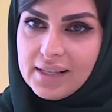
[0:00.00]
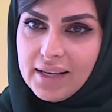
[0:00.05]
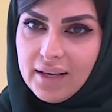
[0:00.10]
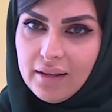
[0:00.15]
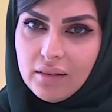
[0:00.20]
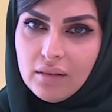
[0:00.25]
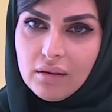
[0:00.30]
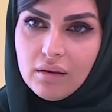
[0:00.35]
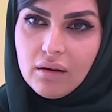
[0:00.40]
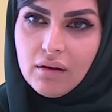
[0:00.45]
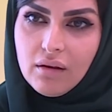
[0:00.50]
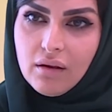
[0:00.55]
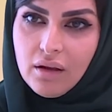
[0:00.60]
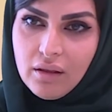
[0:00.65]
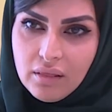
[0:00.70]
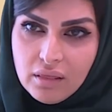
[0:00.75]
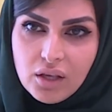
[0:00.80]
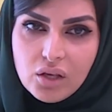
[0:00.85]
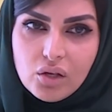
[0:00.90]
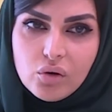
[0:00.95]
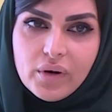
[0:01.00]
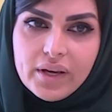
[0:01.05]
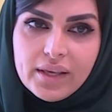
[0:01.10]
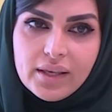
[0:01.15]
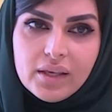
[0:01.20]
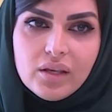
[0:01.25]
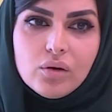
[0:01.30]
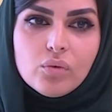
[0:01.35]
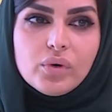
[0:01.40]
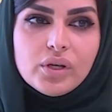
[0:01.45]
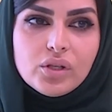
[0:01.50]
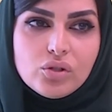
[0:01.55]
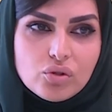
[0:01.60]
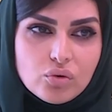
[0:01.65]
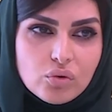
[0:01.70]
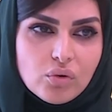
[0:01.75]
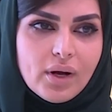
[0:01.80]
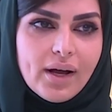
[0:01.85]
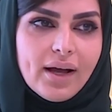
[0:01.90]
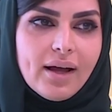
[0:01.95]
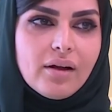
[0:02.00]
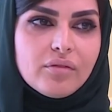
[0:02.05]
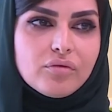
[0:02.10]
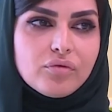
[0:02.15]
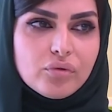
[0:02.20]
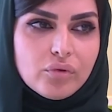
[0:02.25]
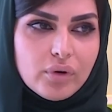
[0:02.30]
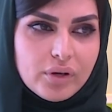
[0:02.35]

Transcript: and in the UAE we do have